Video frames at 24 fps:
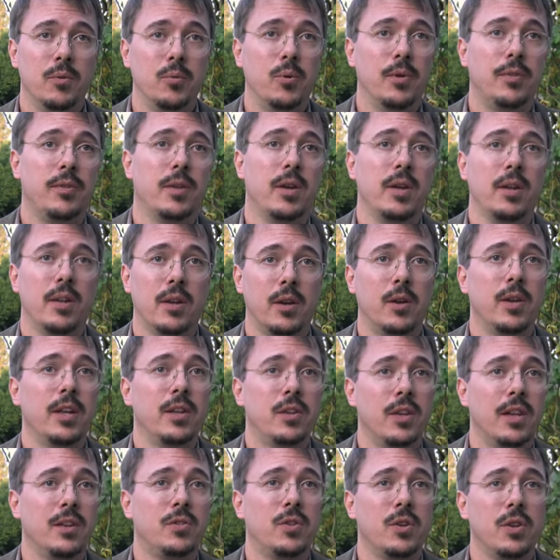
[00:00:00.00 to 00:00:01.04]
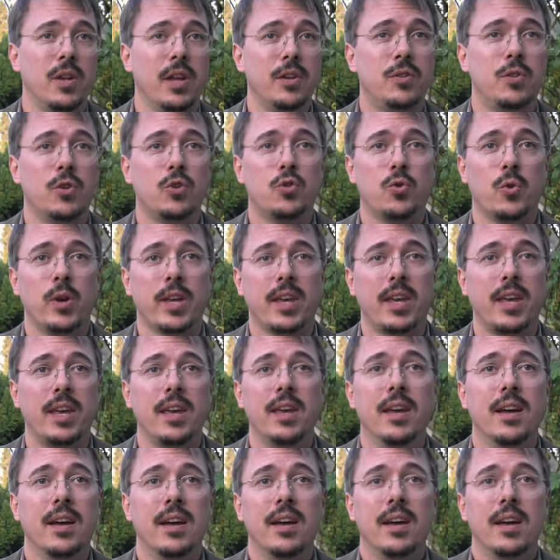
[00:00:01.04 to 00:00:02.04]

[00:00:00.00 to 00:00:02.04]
with the, you know, it's a tricky